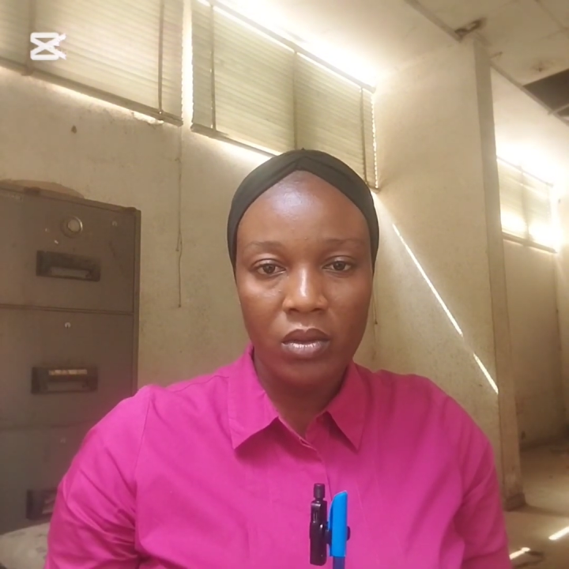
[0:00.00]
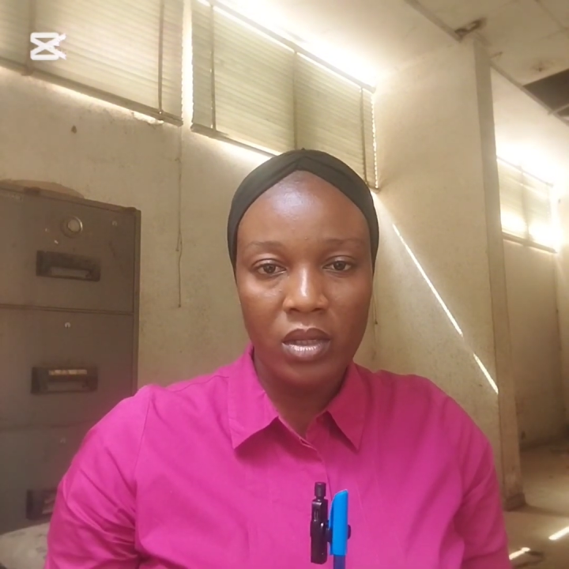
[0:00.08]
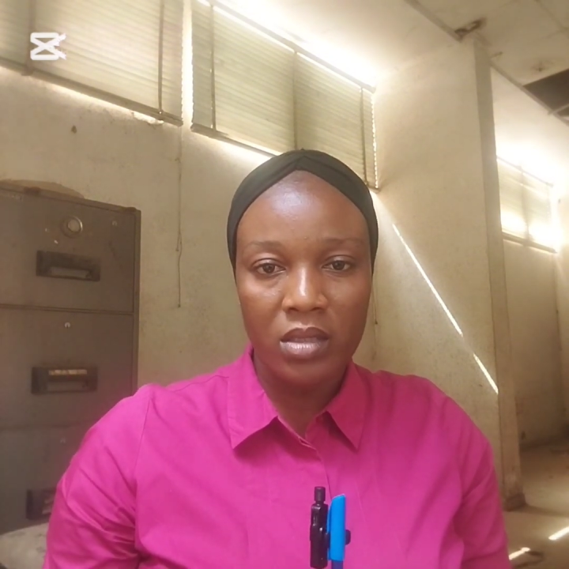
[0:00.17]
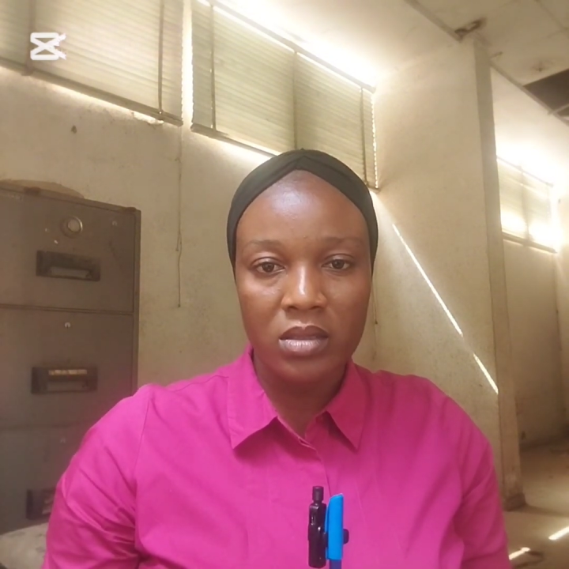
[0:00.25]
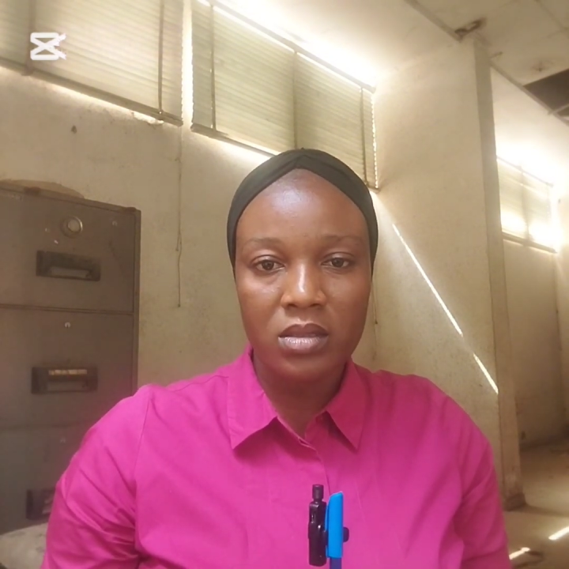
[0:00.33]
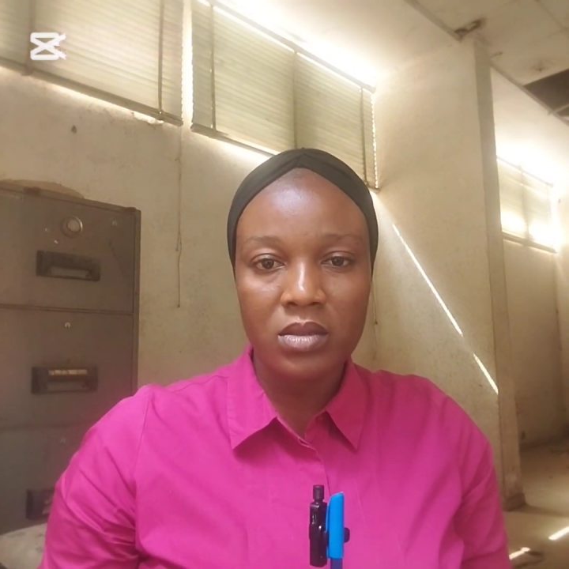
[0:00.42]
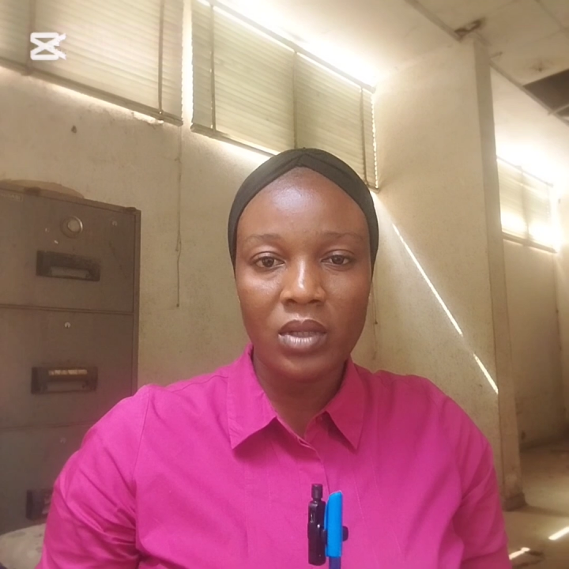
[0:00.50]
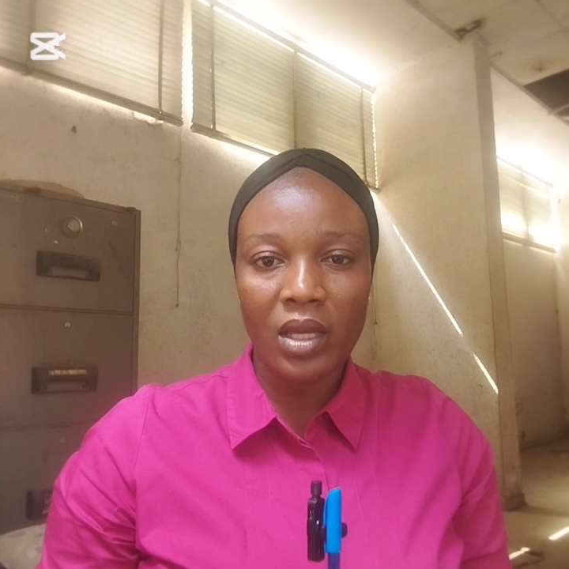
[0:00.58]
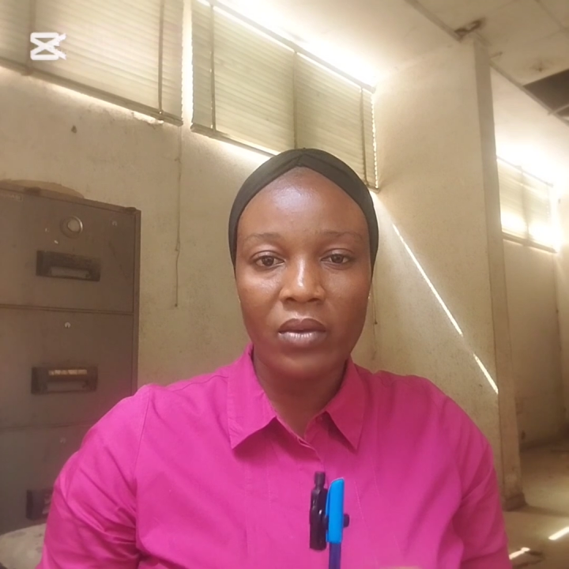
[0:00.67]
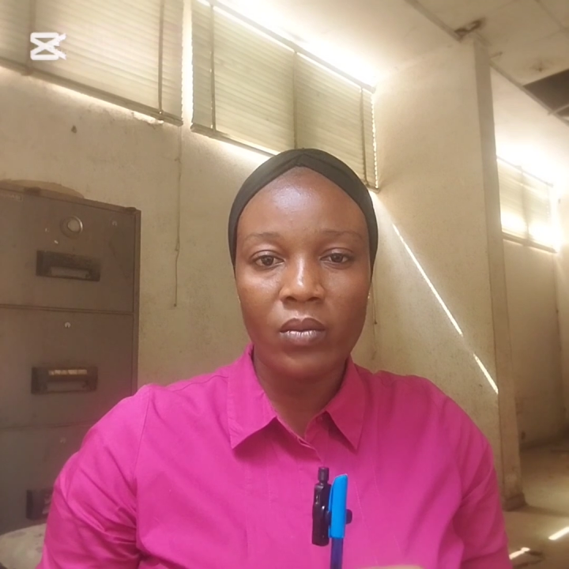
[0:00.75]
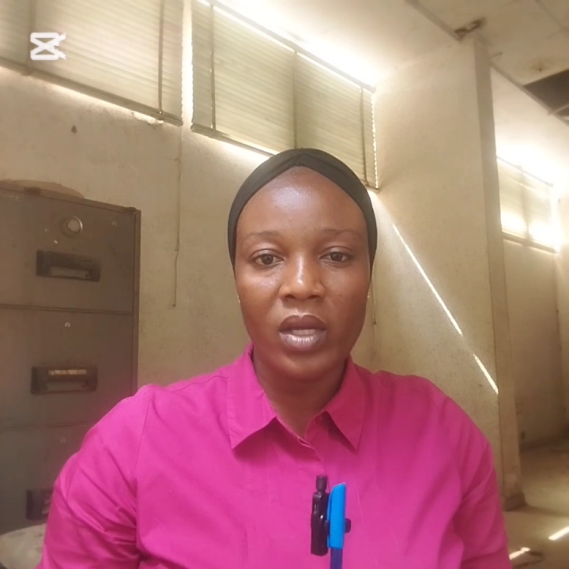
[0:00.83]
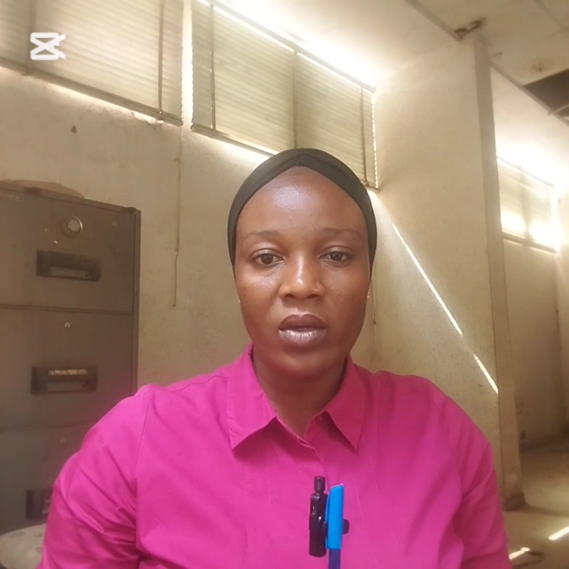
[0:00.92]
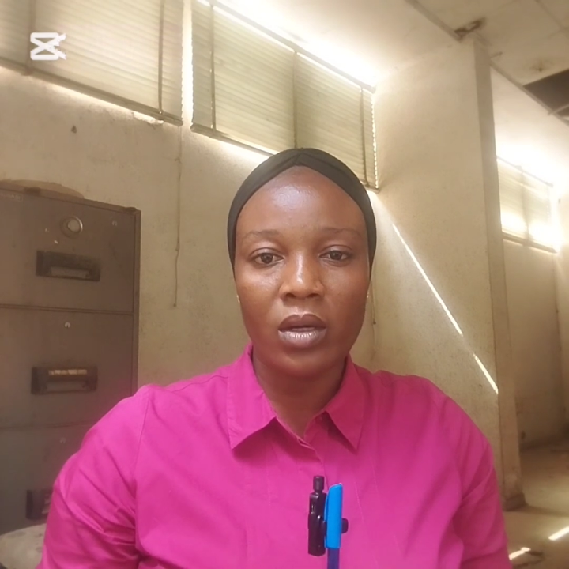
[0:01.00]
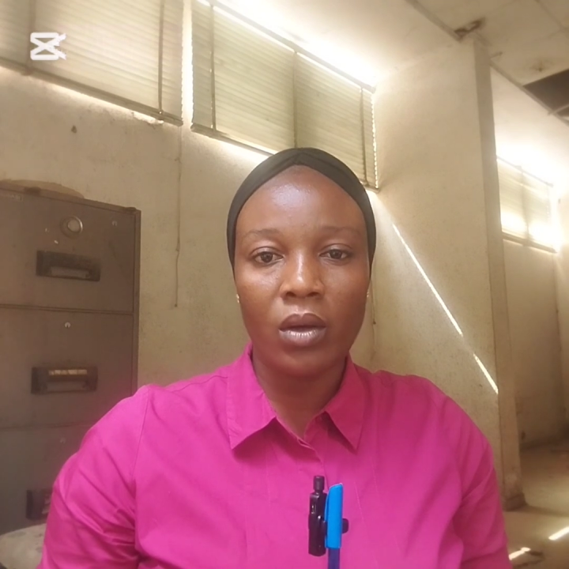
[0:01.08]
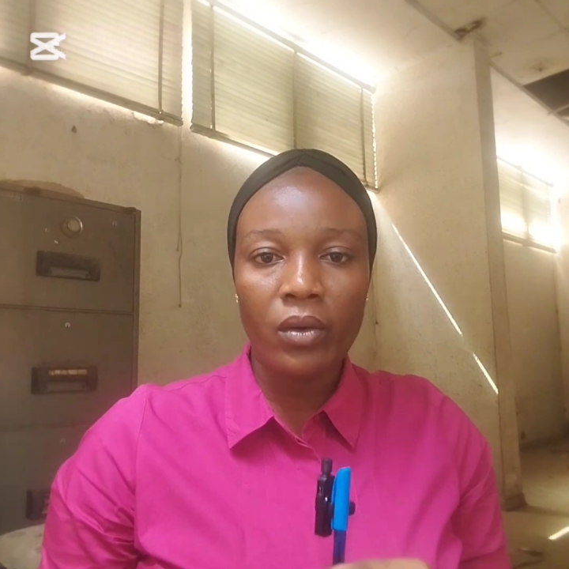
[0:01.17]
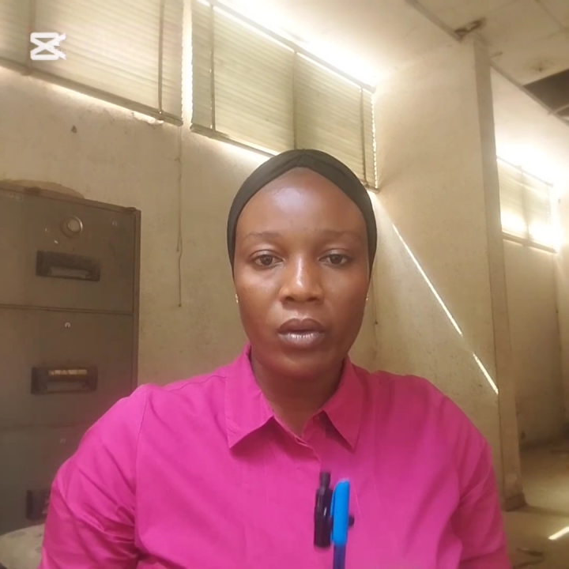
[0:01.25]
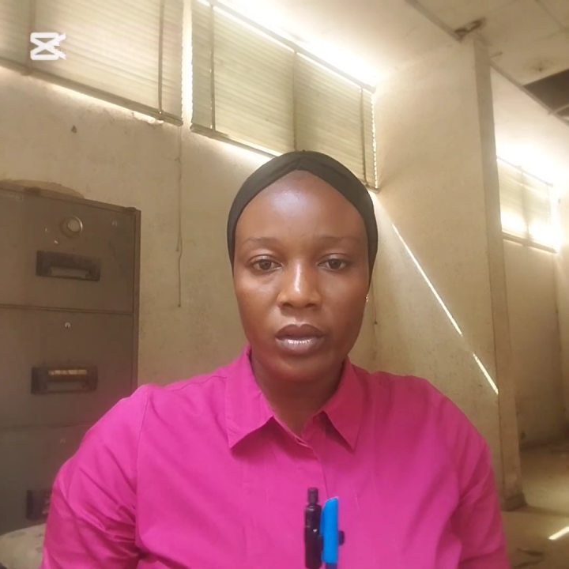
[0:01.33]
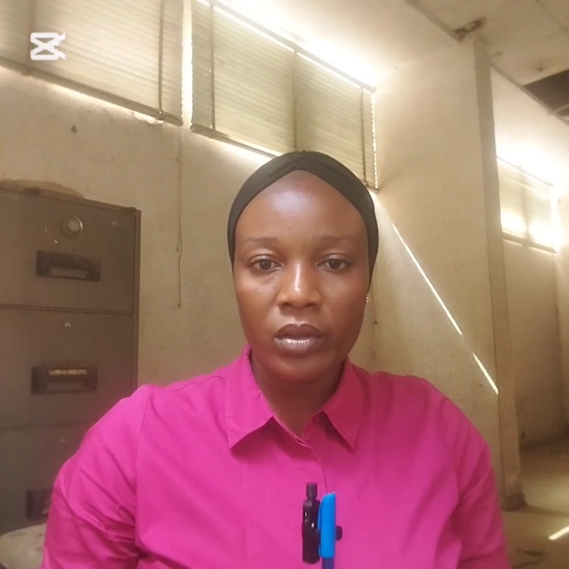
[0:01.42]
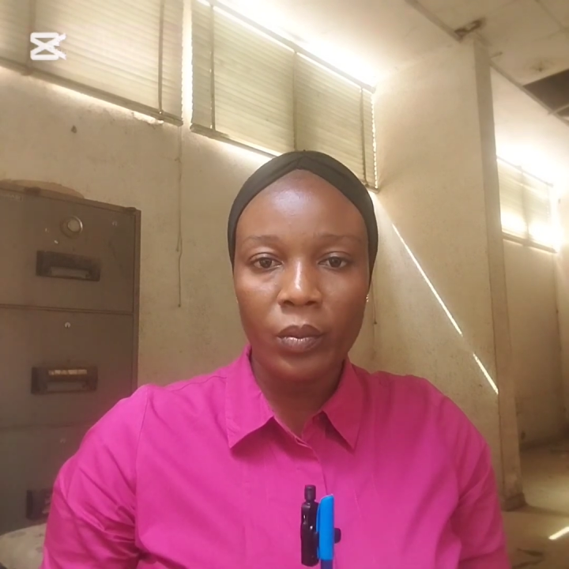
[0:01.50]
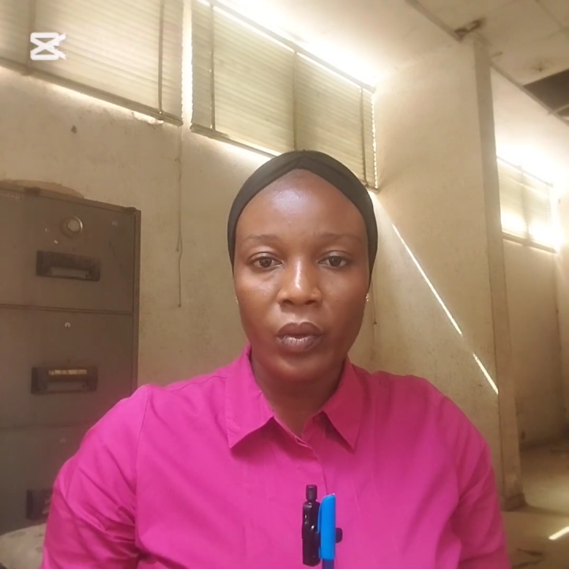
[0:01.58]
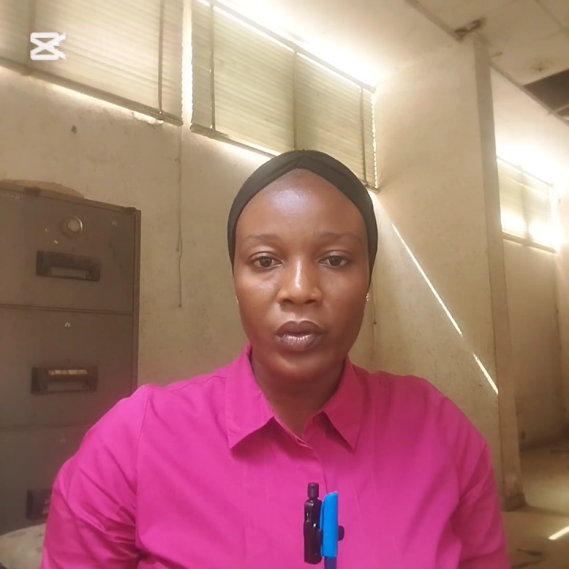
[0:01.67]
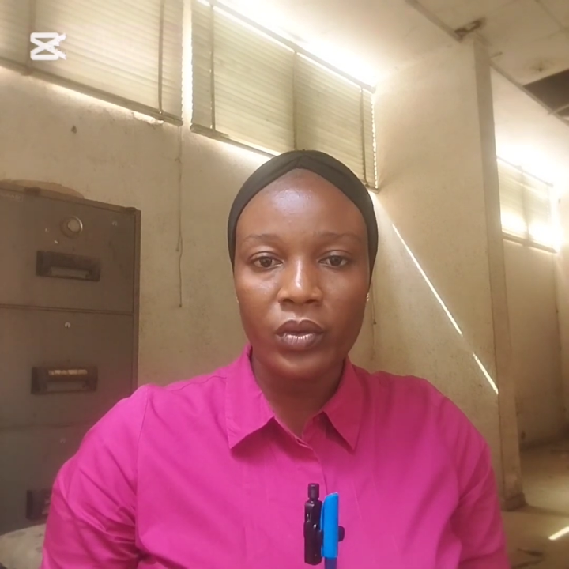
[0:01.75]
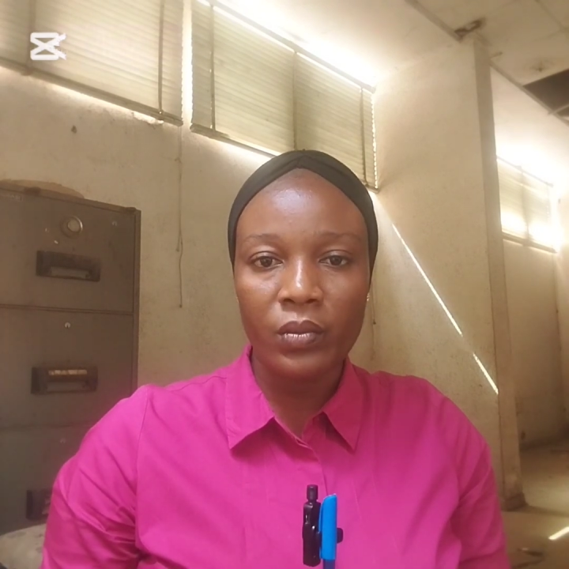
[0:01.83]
You get so that when you are called upon,